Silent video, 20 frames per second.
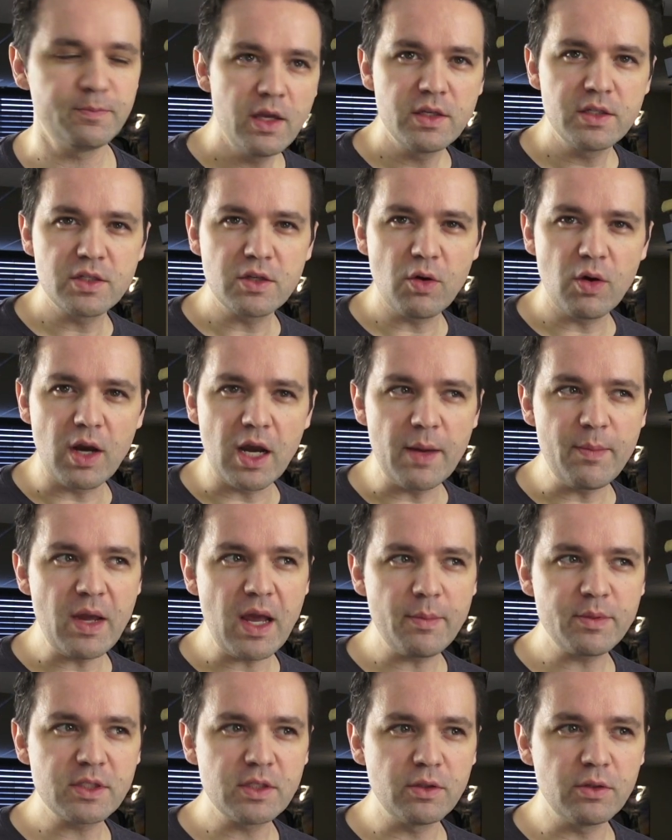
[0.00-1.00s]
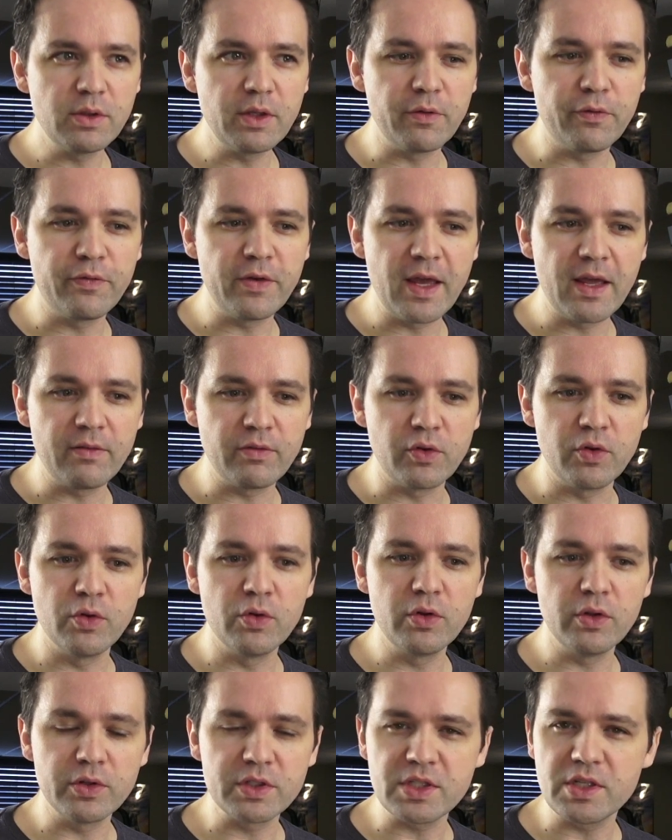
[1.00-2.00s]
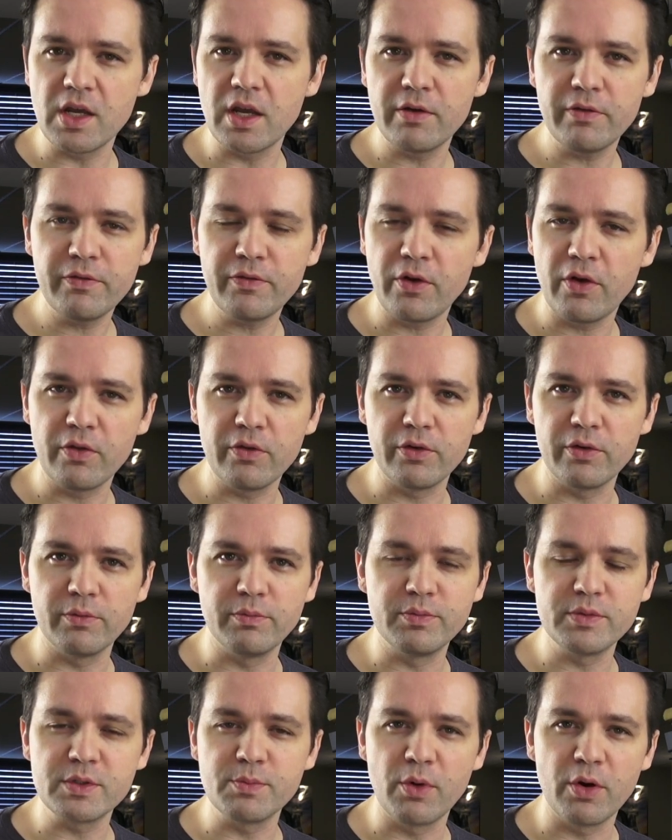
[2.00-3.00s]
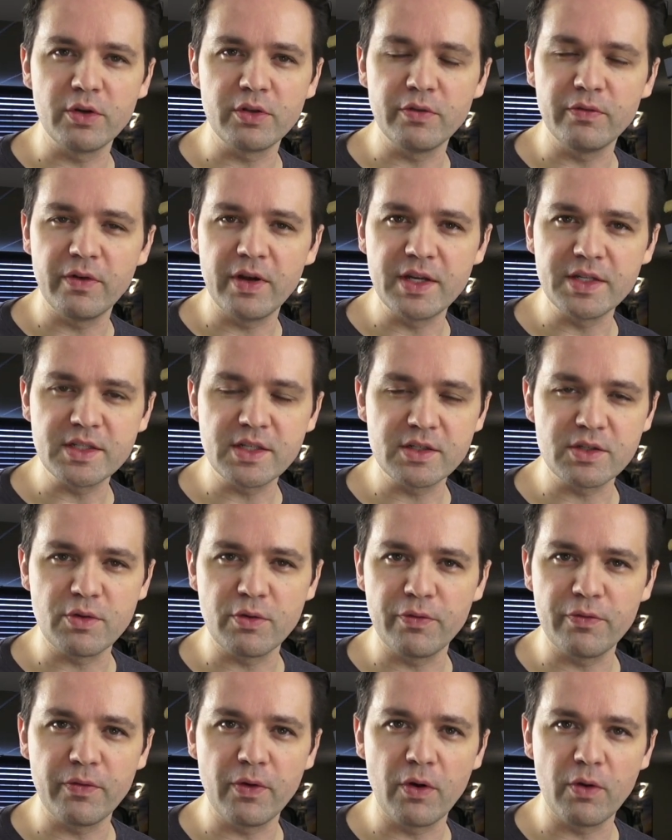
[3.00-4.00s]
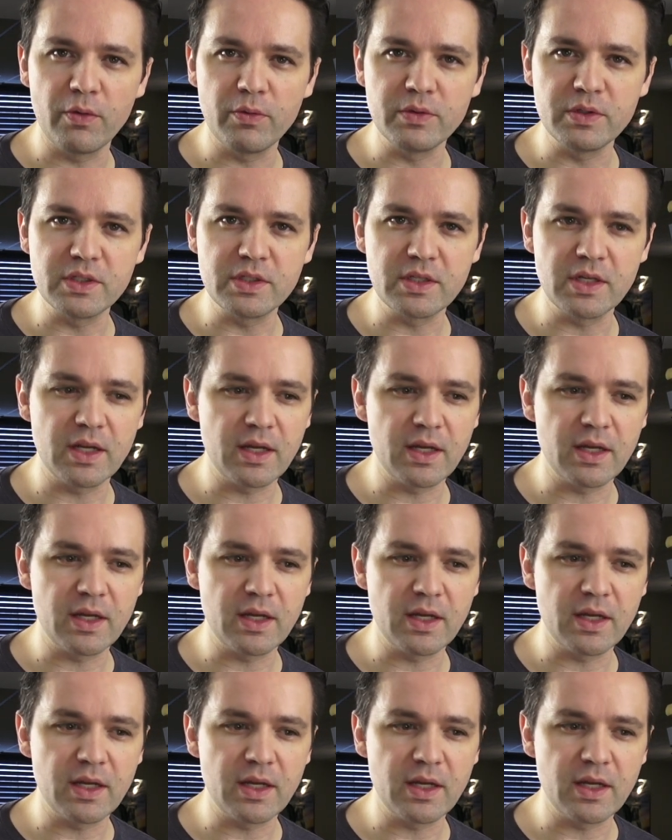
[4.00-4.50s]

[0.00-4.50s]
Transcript: So I'm absolutely a fan of Google stuff, all their smart devices, their phones.